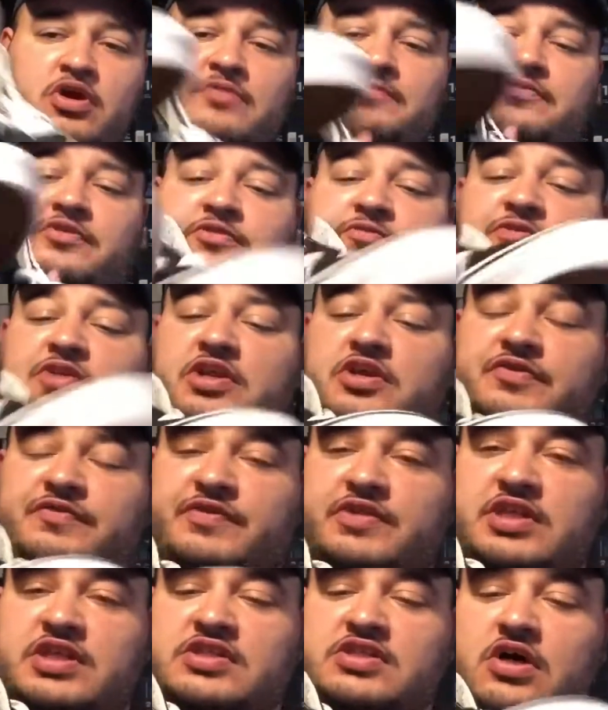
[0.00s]
on foot video
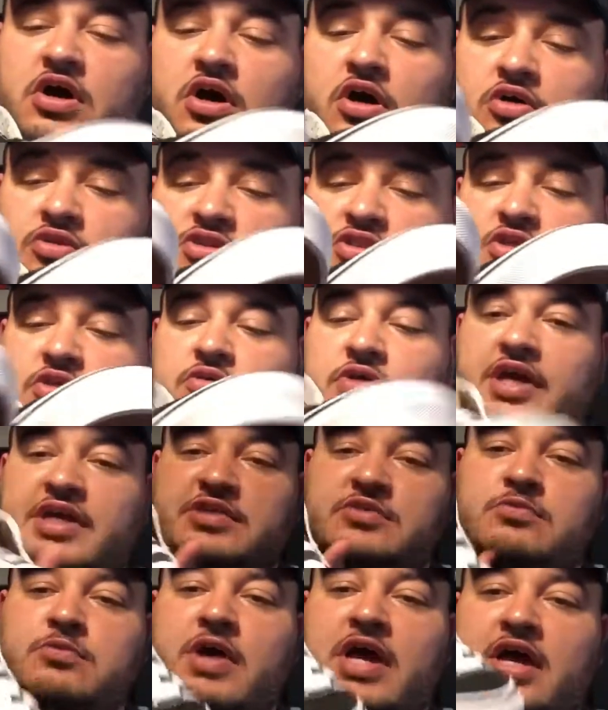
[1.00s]
for these also
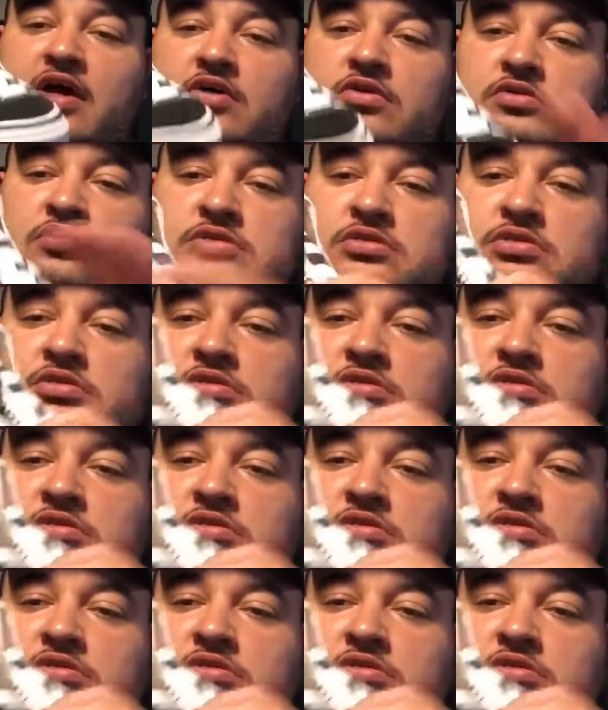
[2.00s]
as well.